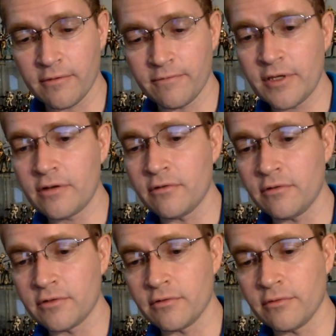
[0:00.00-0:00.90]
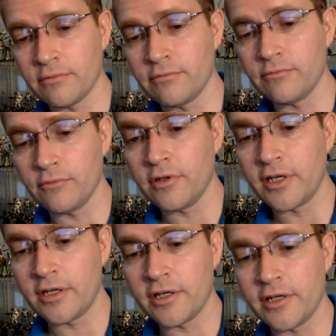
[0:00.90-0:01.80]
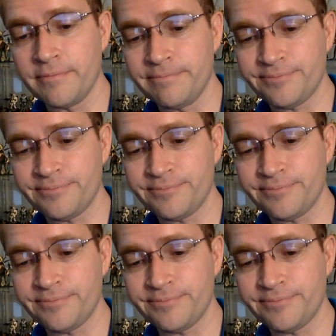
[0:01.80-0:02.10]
vehicles are really good.